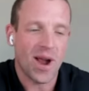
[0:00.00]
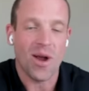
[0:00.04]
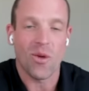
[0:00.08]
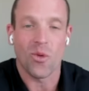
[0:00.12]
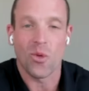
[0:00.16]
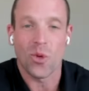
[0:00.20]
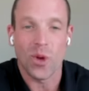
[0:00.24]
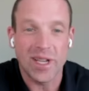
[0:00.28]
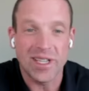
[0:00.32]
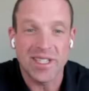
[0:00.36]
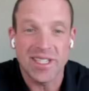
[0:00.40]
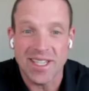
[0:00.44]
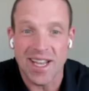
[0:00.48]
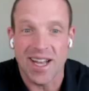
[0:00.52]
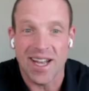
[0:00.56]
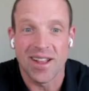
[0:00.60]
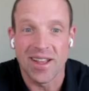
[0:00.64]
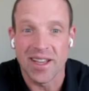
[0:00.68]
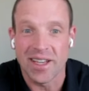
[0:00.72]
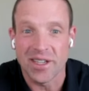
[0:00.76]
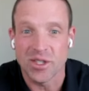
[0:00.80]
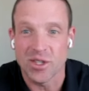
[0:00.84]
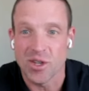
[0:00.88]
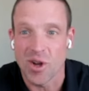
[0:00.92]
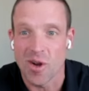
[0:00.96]
at reselling
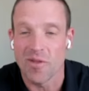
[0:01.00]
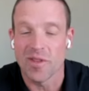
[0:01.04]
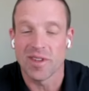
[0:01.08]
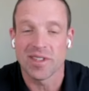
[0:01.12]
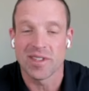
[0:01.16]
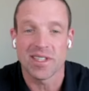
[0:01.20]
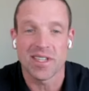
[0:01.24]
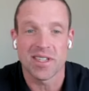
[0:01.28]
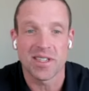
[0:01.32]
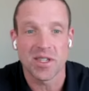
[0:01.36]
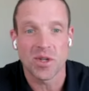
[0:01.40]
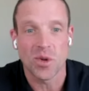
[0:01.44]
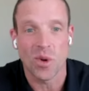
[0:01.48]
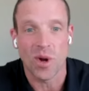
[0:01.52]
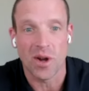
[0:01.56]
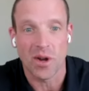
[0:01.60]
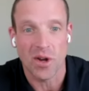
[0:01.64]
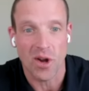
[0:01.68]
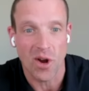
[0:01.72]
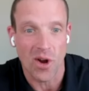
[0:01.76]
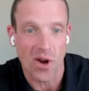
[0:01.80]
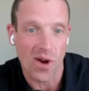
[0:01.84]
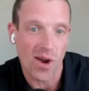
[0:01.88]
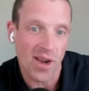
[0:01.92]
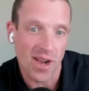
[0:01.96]
services to our
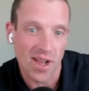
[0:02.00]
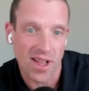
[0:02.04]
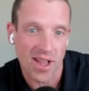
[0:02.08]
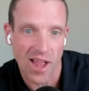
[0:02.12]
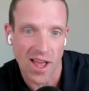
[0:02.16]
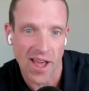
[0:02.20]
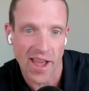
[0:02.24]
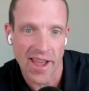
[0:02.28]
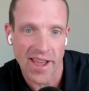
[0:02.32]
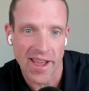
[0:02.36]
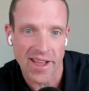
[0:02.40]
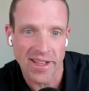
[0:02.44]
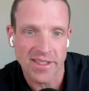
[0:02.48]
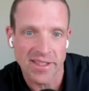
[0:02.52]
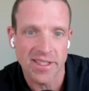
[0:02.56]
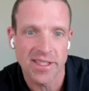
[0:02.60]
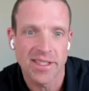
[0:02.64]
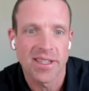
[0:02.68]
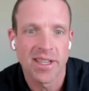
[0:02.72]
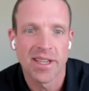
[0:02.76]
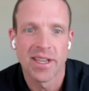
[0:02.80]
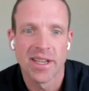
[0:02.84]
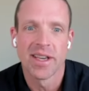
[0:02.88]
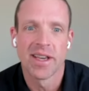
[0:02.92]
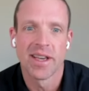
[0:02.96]
current clients.
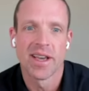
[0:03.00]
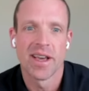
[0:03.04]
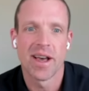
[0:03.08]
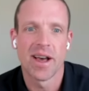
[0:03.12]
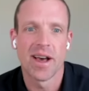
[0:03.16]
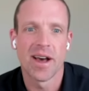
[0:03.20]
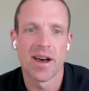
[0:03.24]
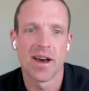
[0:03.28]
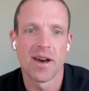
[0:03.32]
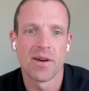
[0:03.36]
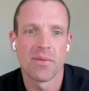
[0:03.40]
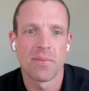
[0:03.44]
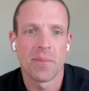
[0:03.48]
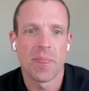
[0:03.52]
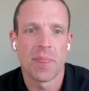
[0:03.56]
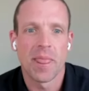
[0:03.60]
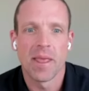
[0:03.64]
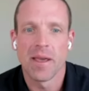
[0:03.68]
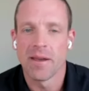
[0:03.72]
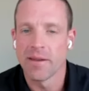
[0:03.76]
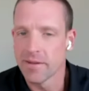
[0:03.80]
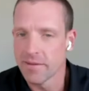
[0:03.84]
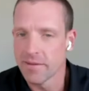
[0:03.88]
No